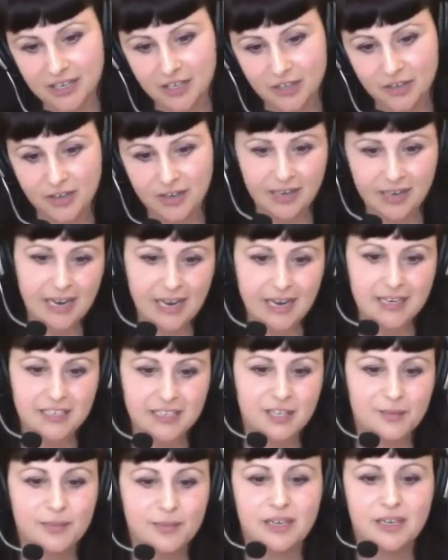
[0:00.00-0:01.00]
you know,
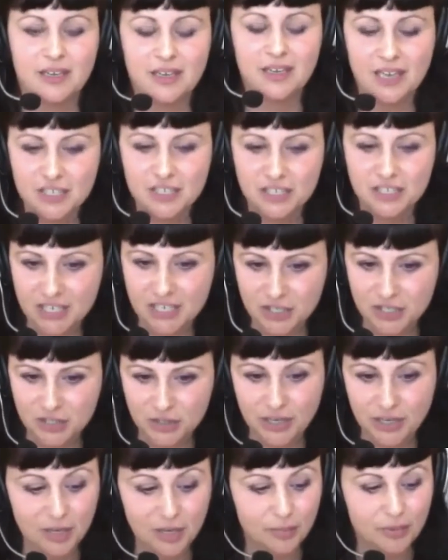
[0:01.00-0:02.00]
academic education